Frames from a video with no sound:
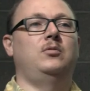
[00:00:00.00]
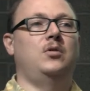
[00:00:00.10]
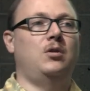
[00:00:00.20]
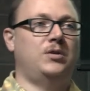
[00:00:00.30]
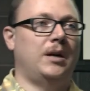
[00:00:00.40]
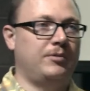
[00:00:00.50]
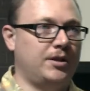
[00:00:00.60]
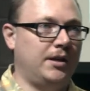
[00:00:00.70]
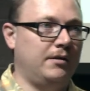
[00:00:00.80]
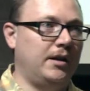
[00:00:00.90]
know
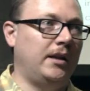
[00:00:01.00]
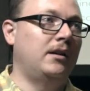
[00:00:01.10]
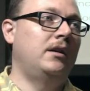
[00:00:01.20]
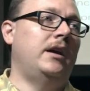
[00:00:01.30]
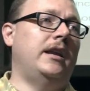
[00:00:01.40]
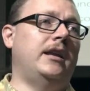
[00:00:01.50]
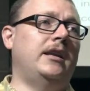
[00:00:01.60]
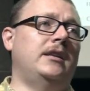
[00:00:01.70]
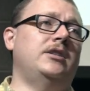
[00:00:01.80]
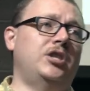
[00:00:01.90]
cybersecurity. And in
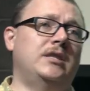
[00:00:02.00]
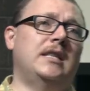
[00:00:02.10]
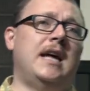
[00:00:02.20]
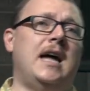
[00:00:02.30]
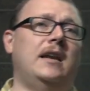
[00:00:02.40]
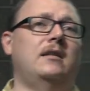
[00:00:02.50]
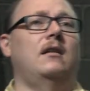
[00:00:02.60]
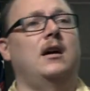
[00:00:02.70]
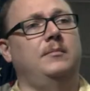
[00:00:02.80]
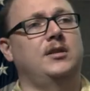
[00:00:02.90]
addition to that,
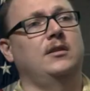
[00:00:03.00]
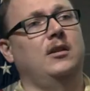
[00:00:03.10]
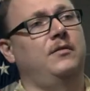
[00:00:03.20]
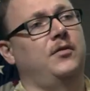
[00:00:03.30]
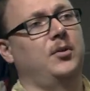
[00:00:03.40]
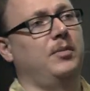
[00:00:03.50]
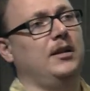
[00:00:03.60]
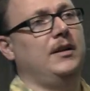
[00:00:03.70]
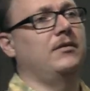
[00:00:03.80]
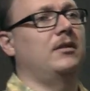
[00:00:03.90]
I'm still a firm
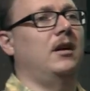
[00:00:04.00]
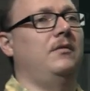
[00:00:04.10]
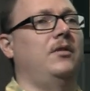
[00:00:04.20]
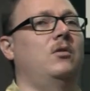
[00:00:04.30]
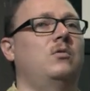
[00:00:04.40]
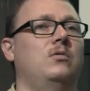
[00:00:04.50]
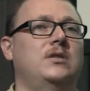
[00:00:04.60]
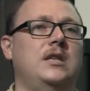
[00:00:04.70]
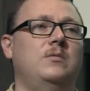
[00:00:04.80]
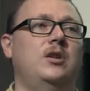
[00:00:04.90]
believer of the whole
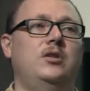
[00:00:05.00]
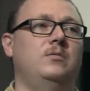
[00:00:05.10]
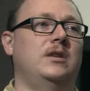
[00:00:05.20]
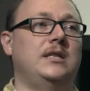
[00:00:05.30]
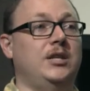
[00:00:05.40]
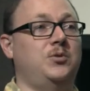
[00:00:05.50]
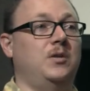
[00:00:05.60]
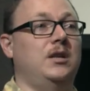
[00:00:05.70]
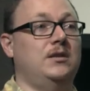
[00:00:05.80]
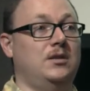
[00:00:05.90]
see one, do one, teach
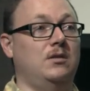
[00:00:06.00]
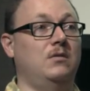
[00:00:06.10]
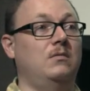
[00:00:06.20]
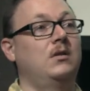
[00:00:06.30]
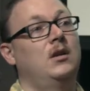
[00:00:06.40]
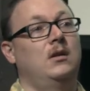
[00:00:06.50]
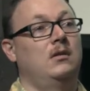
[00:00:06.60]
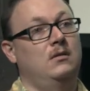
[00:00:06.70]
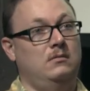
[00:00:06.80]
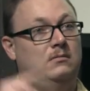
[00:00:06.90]
one. So
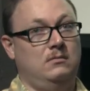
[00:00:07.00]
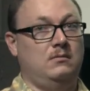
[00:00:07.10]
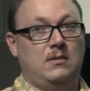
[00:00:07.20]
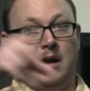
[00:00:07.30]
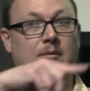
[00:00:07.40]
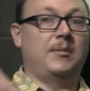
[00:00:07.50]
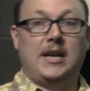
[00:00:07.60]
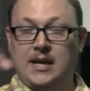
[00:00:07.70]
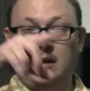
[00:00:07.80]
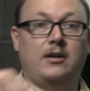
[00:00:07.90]
everybody
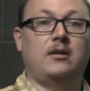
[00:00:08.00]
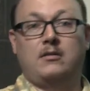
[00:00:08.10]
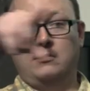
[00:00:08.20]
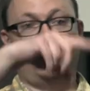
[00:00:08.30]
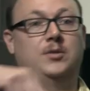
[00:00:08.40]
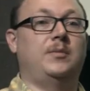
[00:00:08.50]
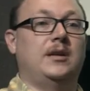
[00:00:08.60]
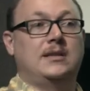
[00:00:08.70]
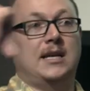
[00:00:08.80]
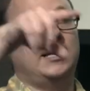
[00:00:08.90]
here should be
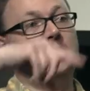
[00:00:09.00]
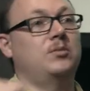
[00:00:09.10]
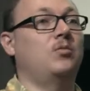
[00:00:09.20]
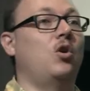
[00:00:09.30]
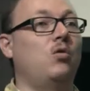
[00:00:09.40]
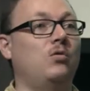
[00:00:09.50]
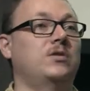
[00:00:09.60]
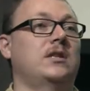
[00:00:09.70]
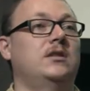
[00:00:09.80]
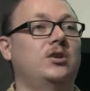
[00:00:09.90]
setting some goals
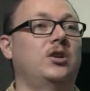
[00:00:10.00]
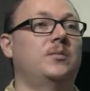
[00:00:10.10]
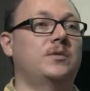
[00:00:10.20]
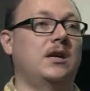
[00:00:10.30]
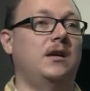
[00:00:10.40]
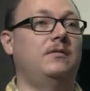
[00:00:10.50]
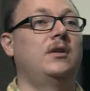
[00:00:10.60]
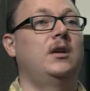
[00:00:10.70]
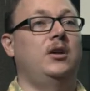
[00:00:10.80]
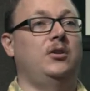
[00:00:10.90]
in terms of
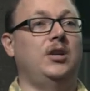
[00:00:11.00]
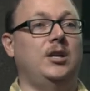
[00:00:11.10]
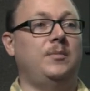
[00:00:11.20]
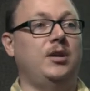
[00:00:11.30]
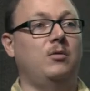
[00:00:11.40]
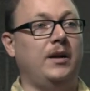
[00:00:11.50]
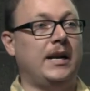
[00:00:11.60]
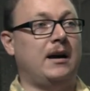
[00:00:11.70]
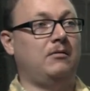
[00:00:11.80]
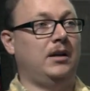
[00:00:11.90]
you need to be going
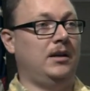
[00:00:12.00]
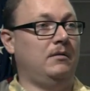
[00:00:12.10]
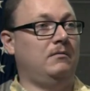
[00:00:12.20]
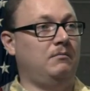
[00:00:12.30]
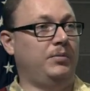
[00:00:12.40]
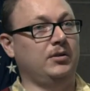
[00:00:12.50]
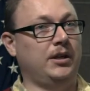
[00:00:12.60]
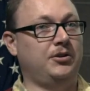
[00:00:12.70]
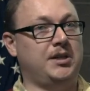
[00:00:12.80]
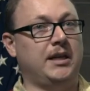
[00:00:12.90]
out and building
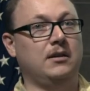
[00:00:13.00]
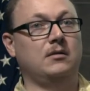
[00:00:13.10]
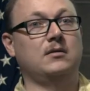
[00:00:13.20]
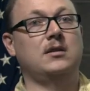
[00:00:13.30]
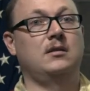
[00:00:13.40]
your skills,